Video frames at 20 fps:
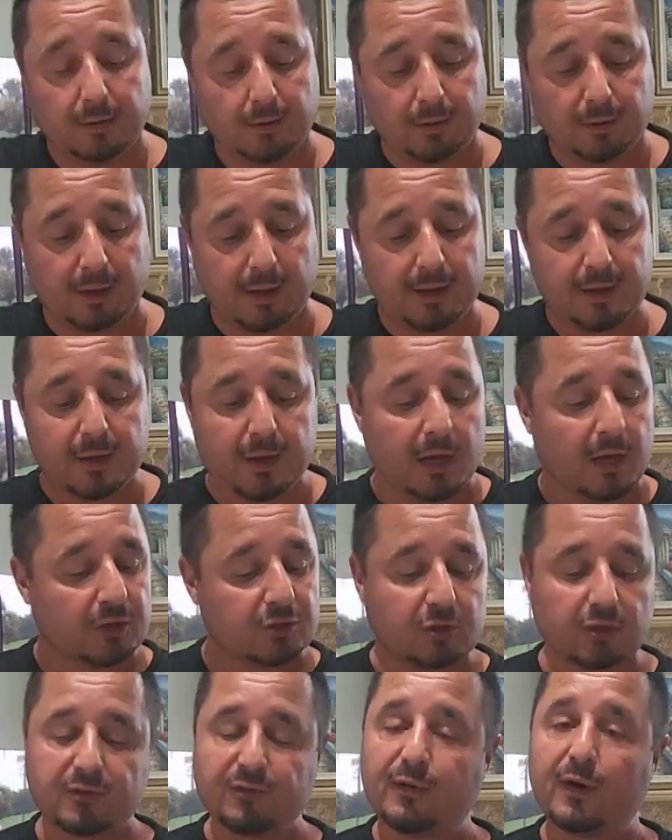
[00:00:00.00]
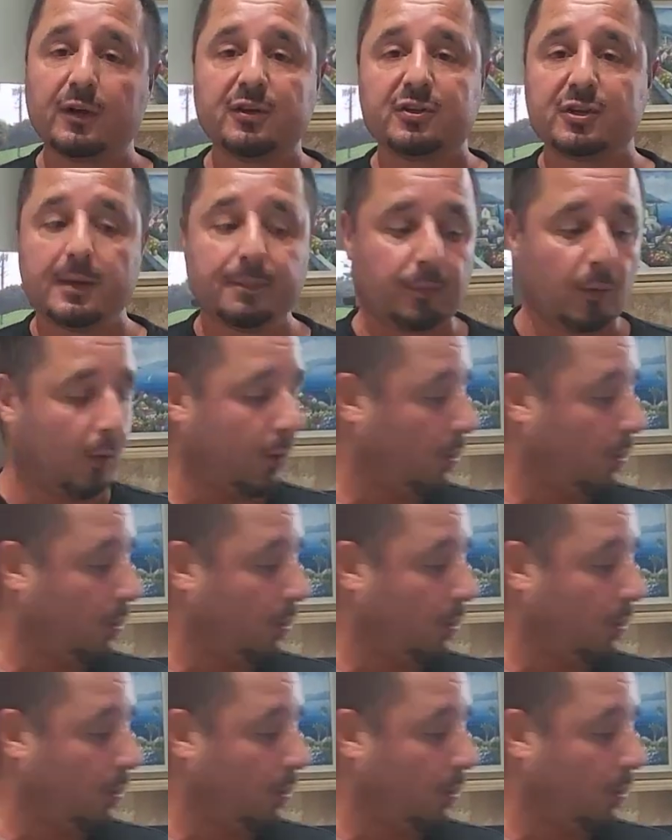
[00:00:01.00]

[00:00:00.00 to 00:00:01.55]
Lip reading: Okay? So it's very simple.